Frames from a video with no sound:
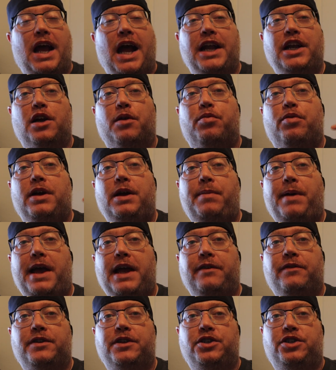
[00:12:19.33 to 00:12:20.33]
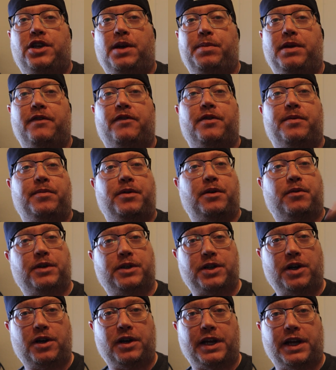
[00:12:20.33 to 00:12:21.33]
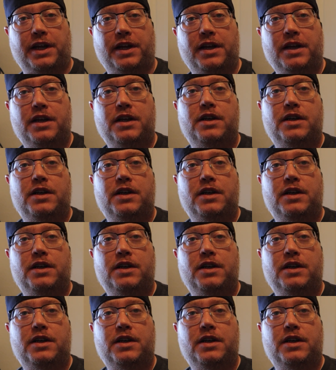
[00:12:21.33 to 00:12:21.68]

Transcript: and you're prepaying for the shipping for them to return it.